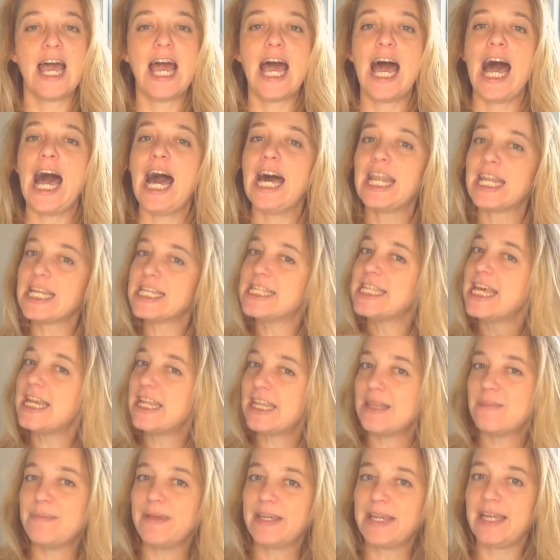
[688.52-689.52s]
And I said at
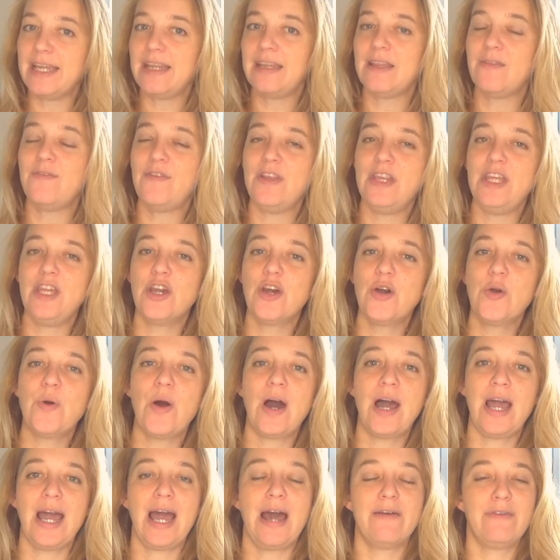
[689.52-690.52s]
the beginning of the video,
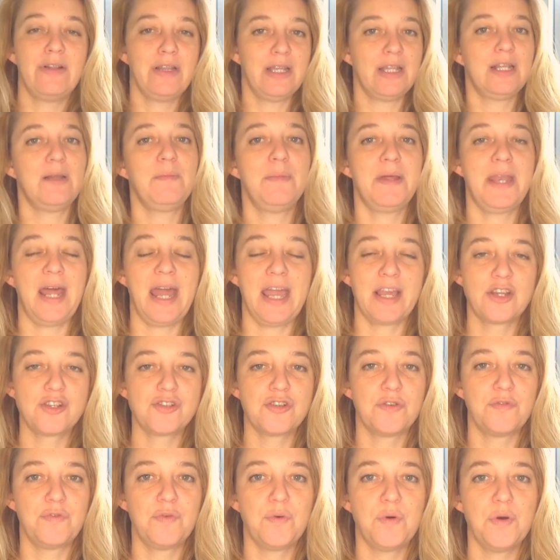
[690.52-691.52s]
I have a little bit
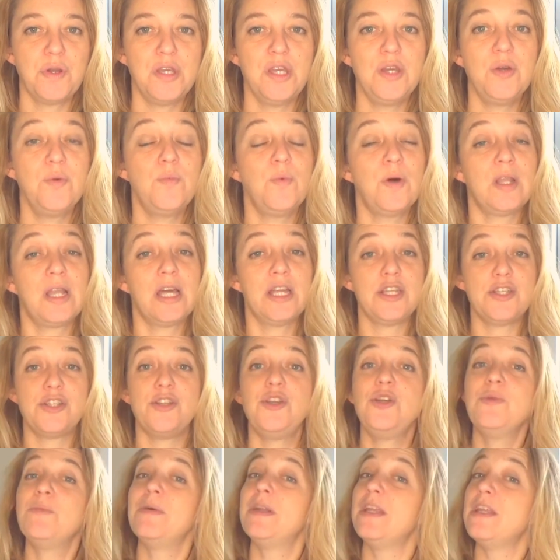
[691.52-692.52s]
extra for you. Well, I
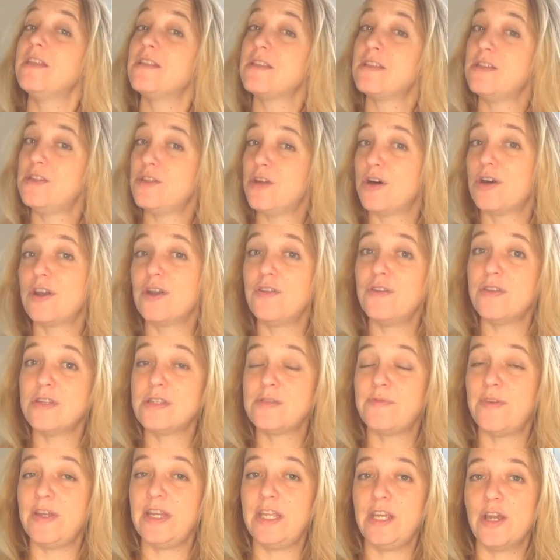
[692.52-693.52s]
do, but it's not on this
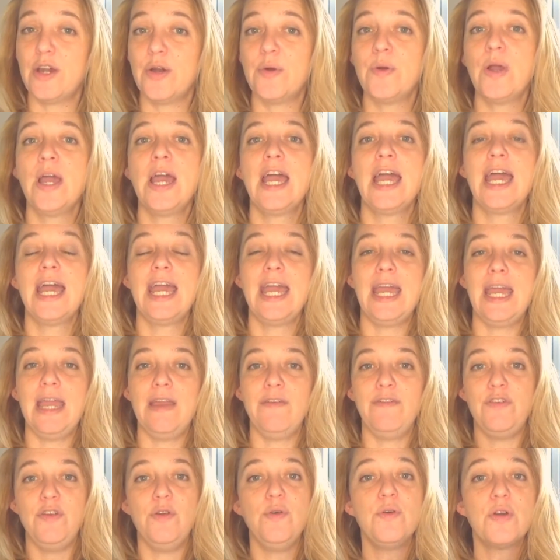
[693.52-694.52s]
video.
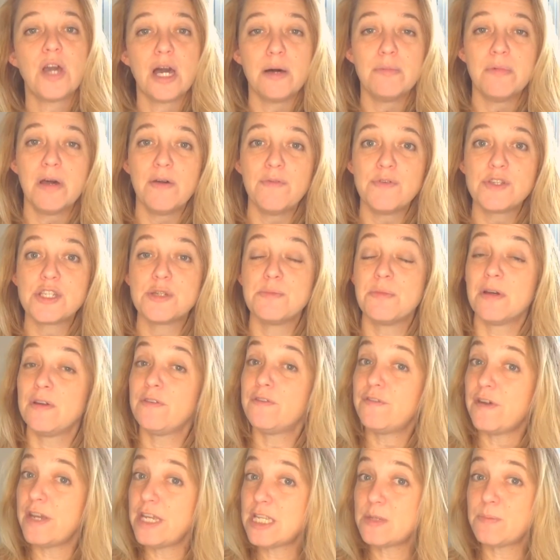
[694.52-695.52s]
If you come over to my
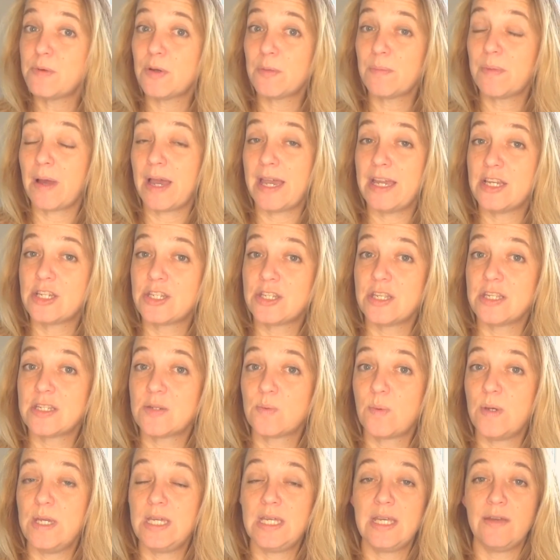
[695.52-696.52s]
Facebook page this
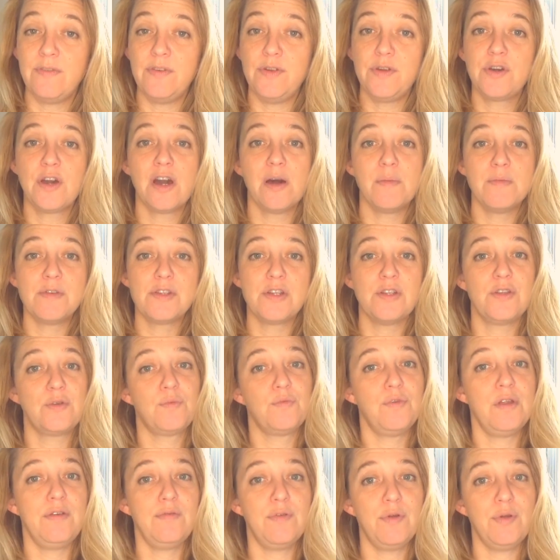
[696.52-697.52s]
week, if you come to the
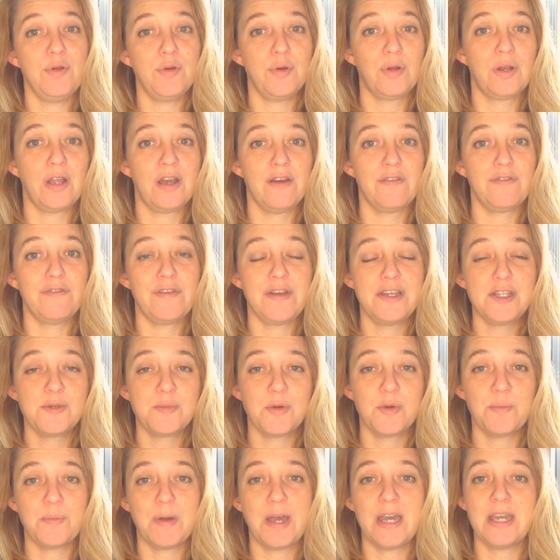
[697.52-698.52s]
Reroute Your Life
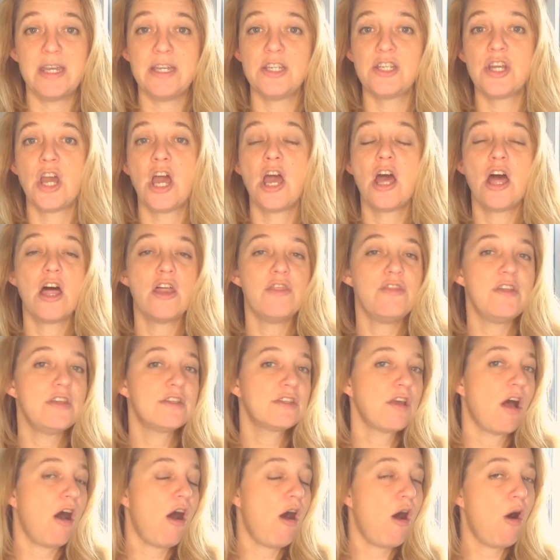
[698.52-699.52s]
Facebook page, this
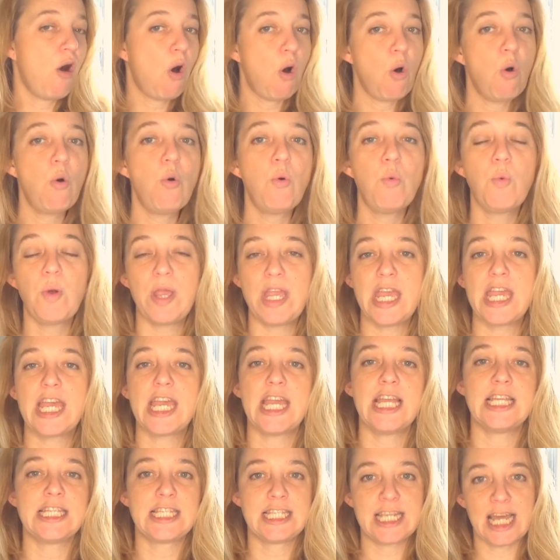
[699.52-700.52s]
whole week
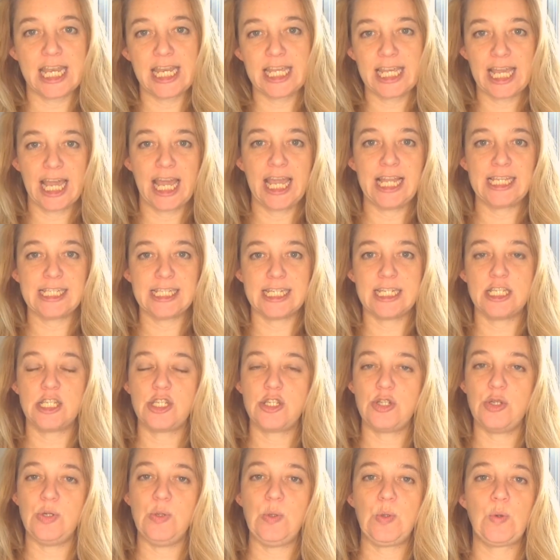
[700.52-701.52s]
is dedicated
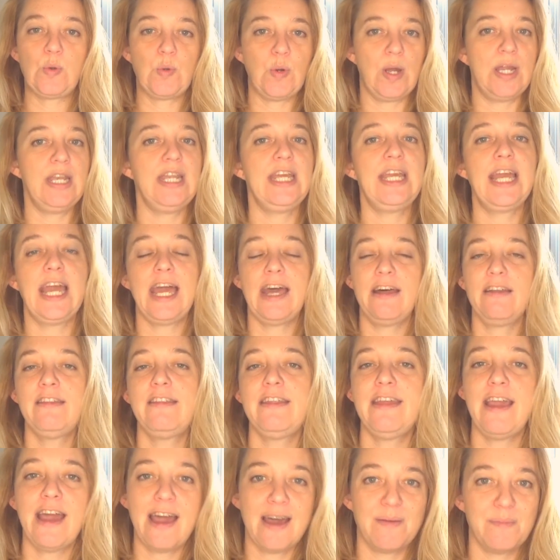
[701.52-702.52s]
to creating
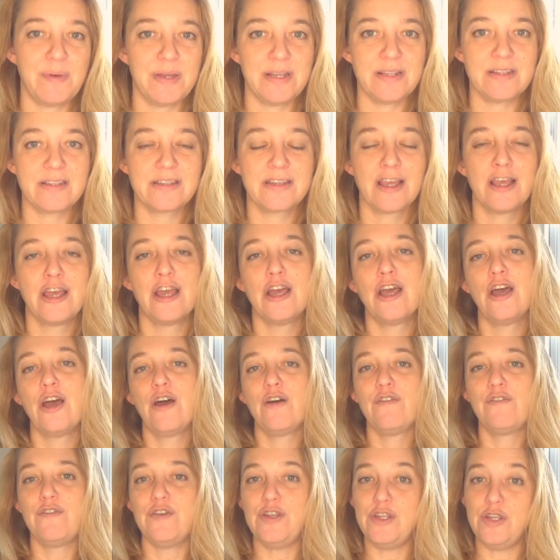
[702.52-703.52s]
healthy habits
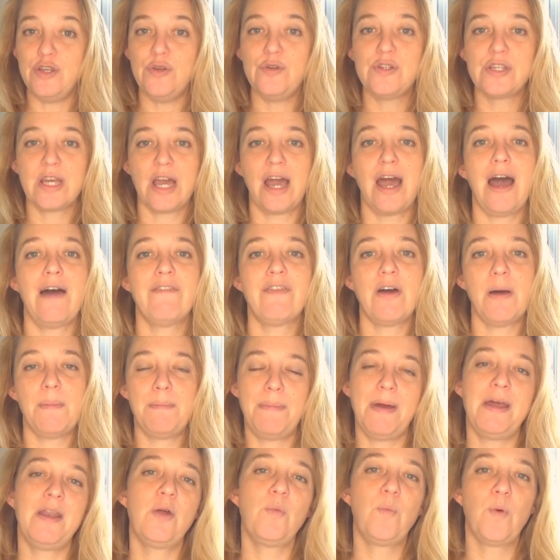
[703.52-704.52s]
for you to have a
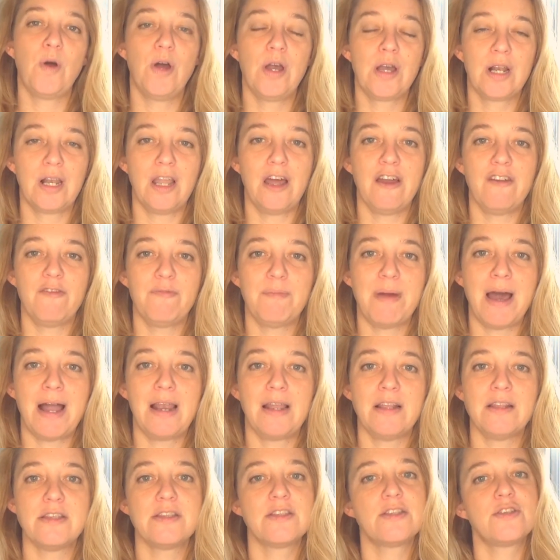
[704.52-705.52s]
better work-life
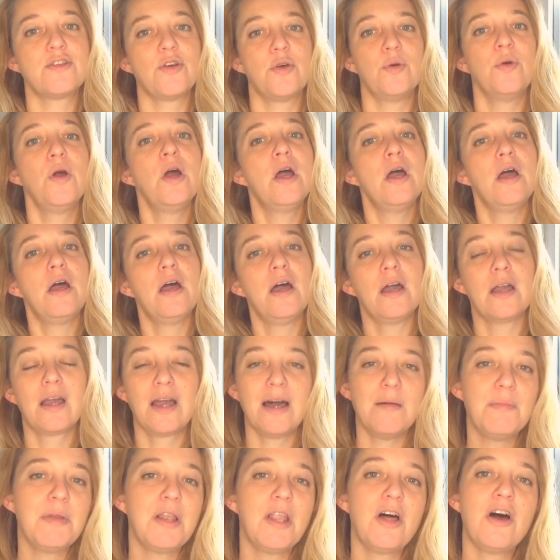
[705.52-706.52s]
balance. So
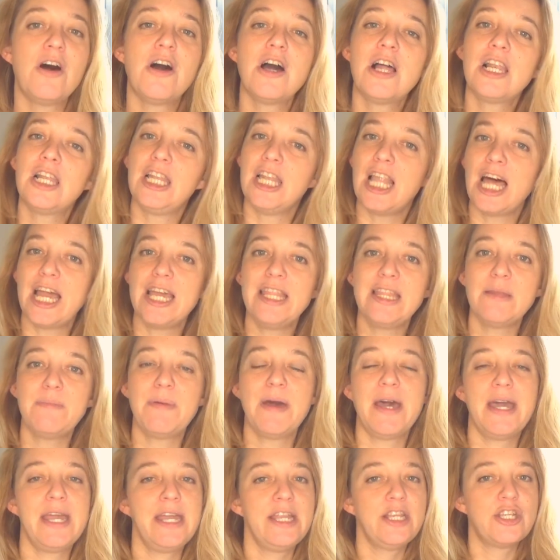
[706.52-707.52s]
come along, like the
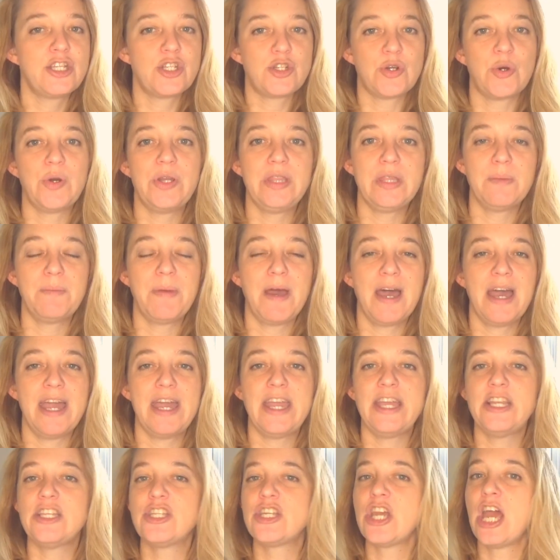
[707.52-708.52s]
page, join the
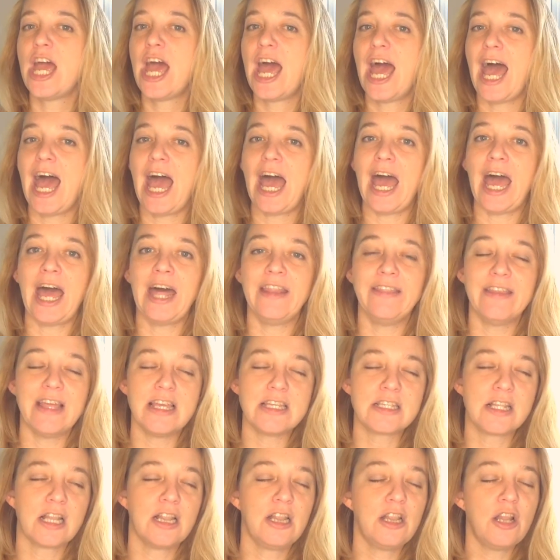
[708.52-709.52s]
page, and
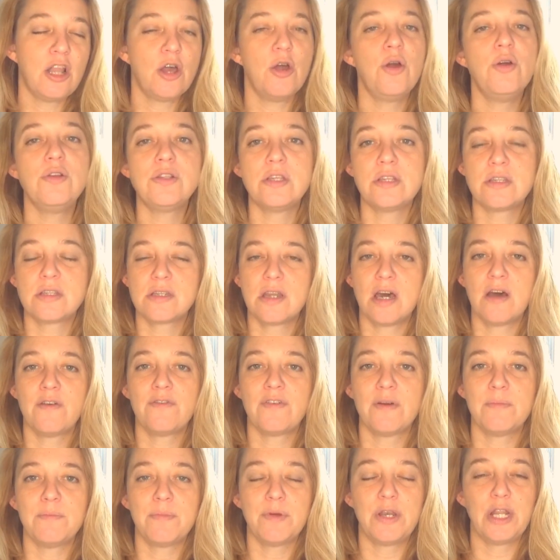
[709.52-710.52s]
there's loads of stuff.
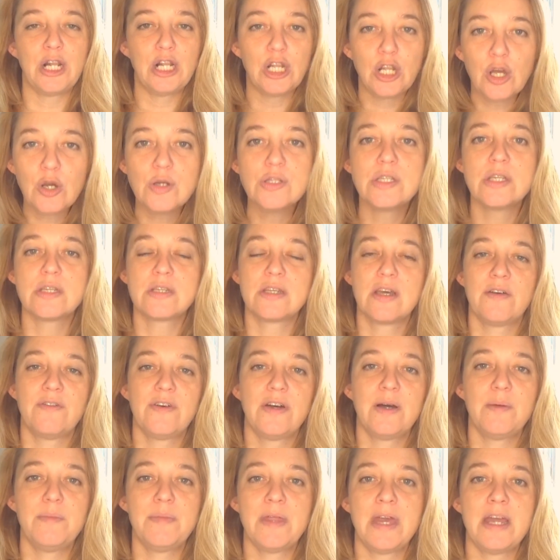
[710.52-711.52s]
I'm putting loads of stuff
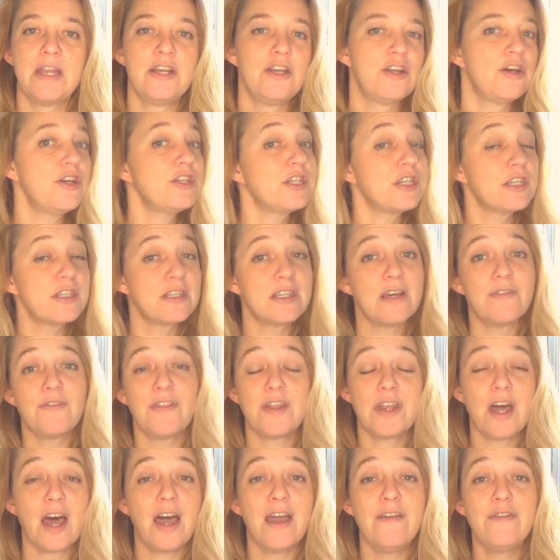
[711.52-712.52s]
up there, not just stuff
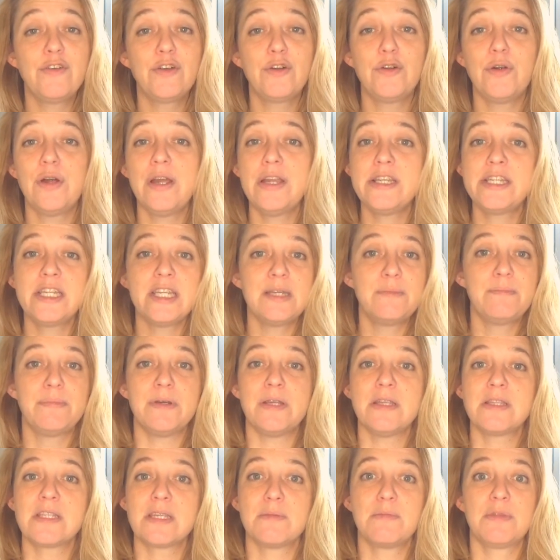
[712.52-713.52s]
that I've created,
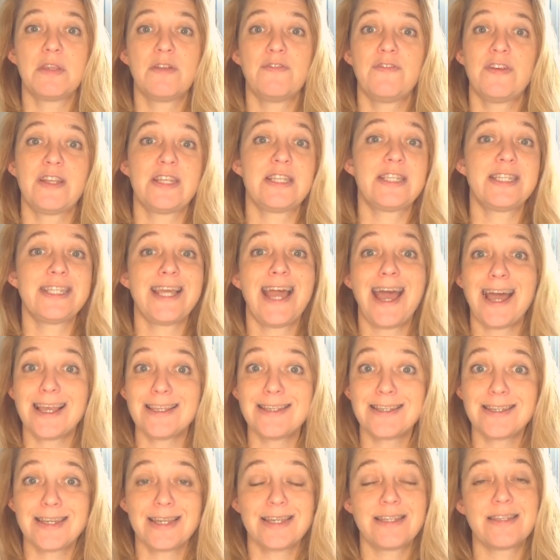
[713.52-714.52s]
but some of the
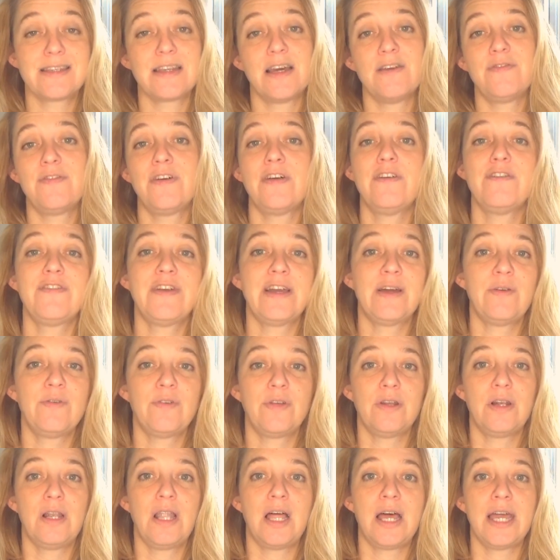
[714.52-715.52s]
fantastic stuff I found
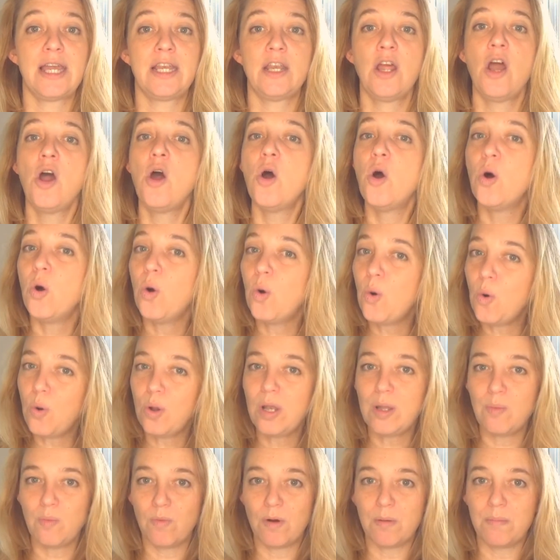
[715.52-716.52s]
online, all
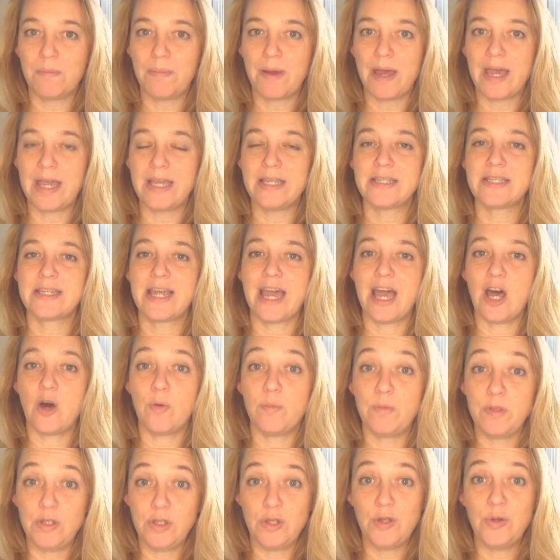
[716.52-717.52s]
in one place to
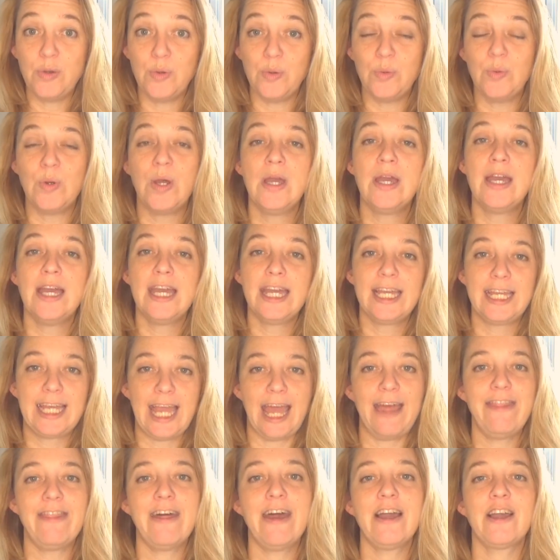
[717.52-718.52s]
help you
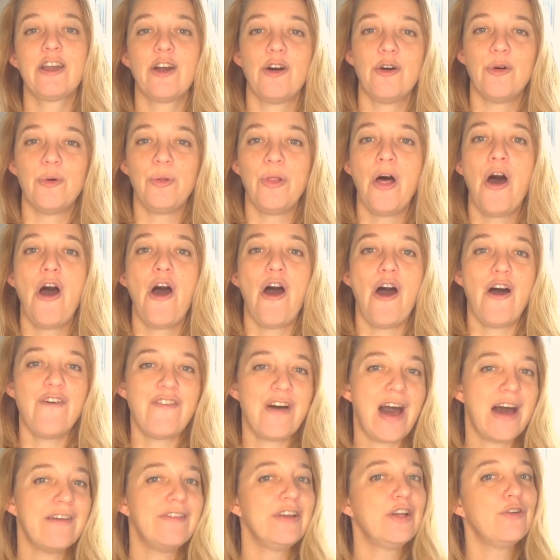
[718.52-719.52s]
get that goal of
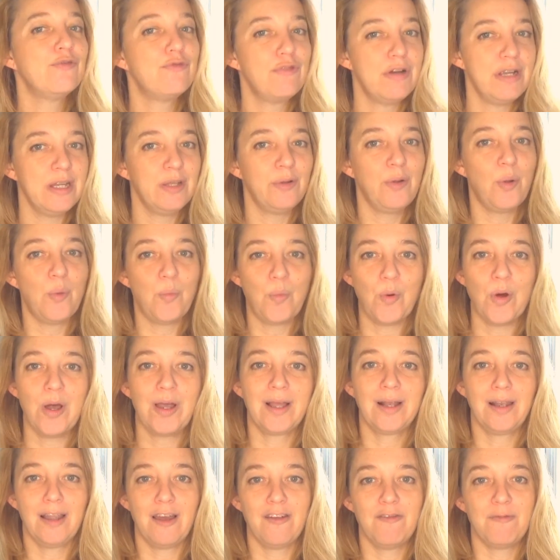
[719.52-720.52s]
having real
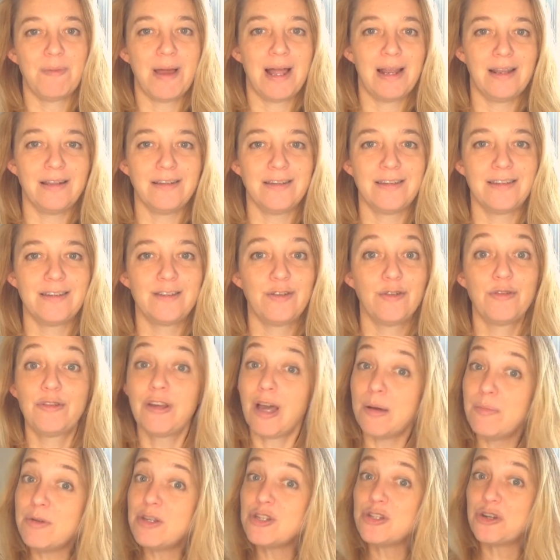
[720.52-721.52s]
work-life balance. So
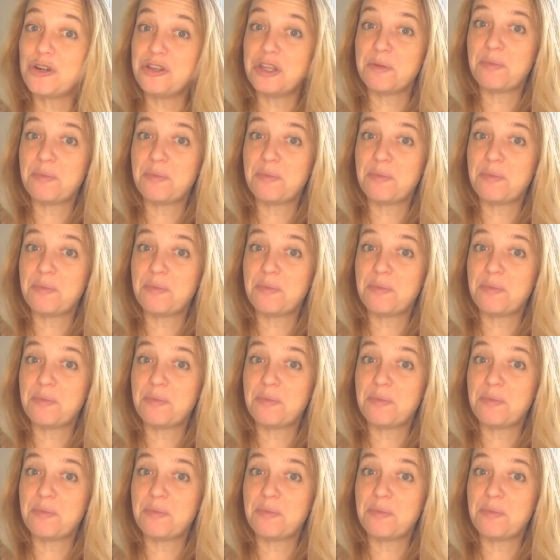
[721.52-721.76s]
come and join the